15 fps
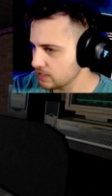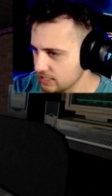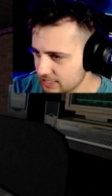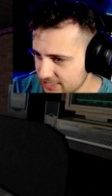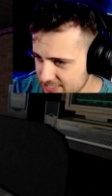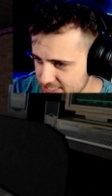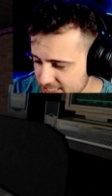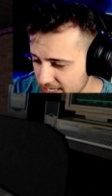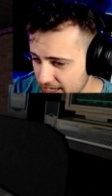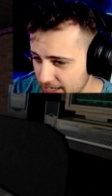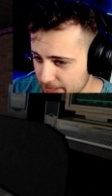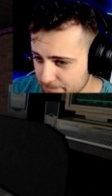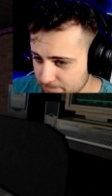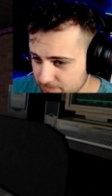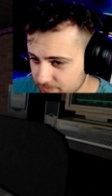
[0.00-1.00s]
It's
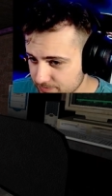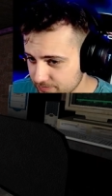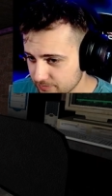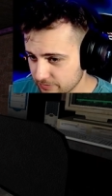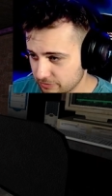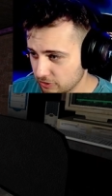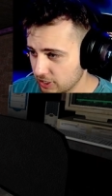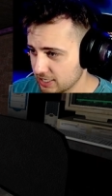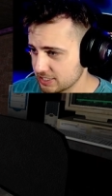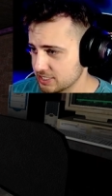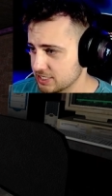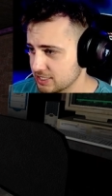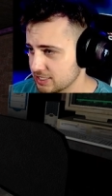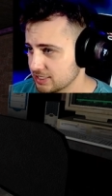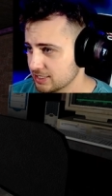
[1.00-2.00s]
time for
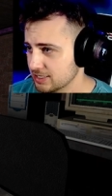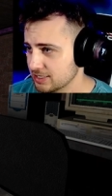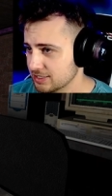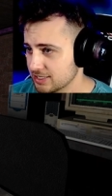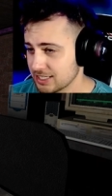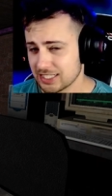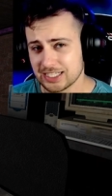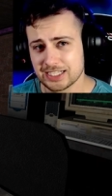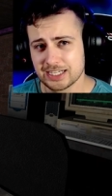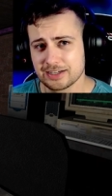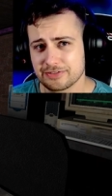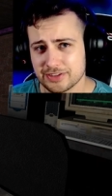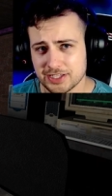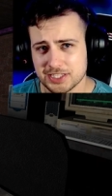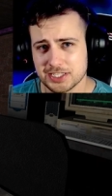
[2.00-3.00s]
us to
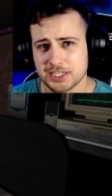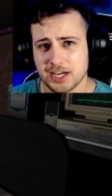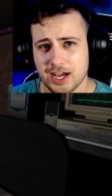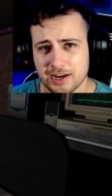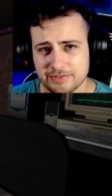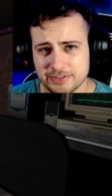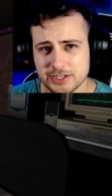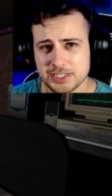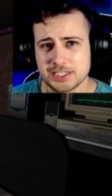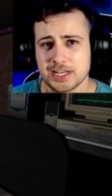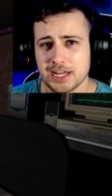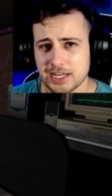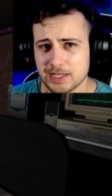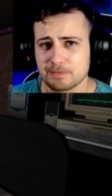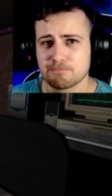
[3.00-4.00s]
leave this
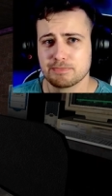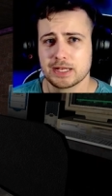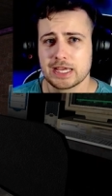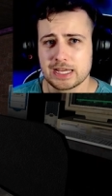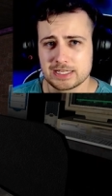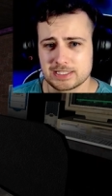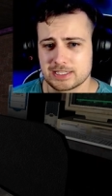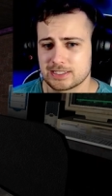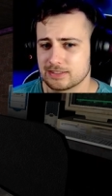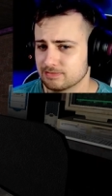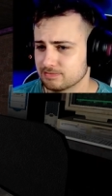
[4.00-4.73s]
godforsaken place.